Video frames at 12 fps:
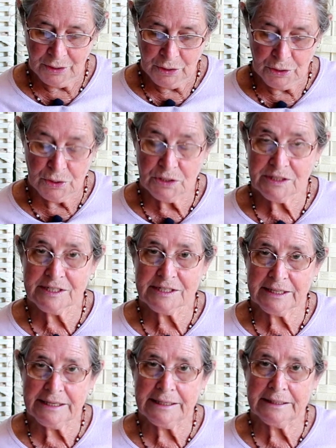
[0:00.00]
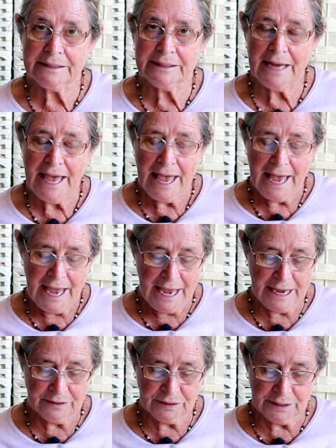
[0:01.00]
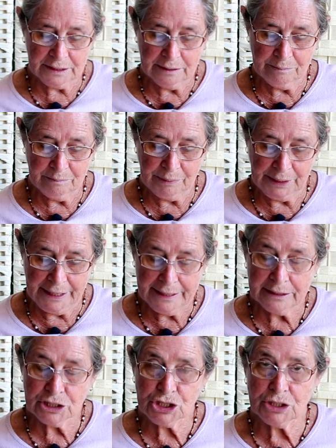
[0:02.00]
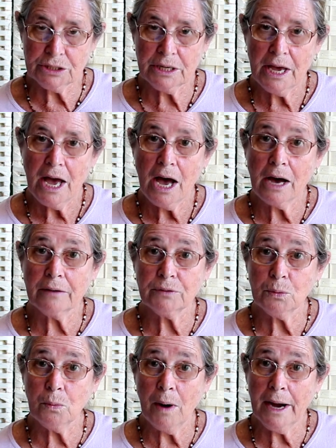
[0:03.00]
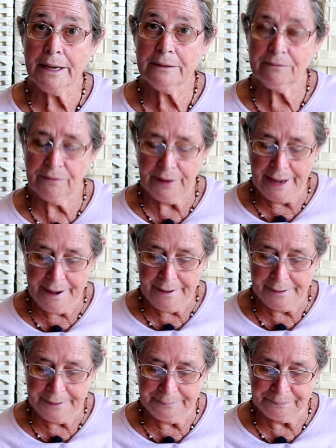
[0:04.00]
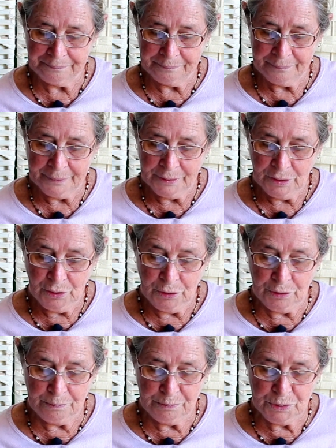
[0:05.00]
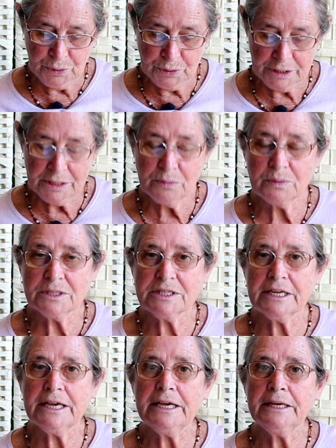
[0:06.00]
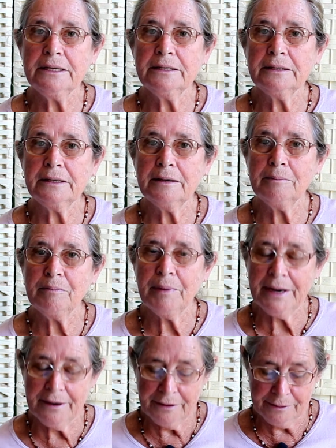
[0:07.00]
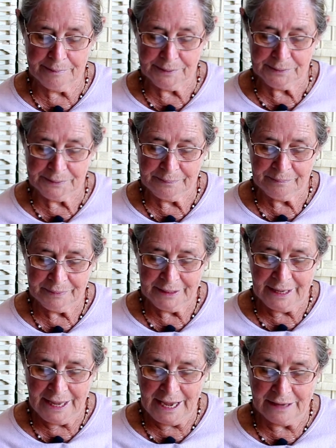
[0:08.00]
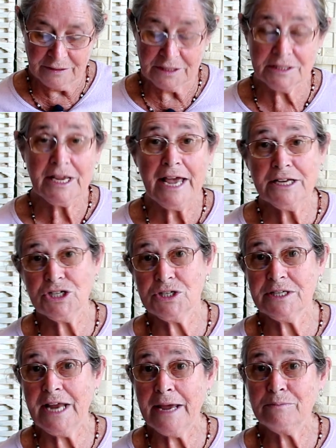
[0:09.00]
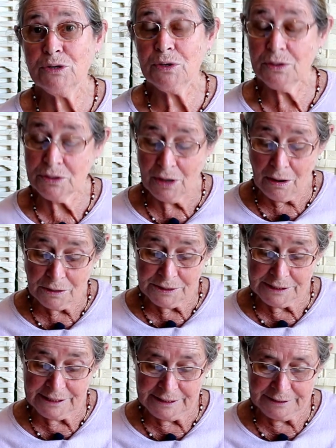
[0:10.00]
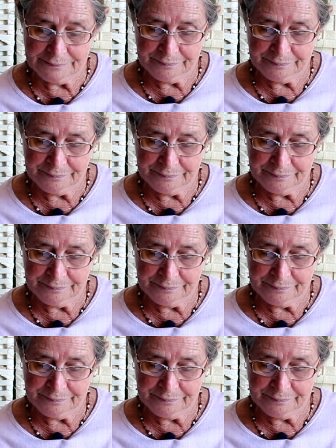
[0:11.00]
Her skin had the complexion of a white flower. Her beauty was incomparable, and the sages named her Tulsi.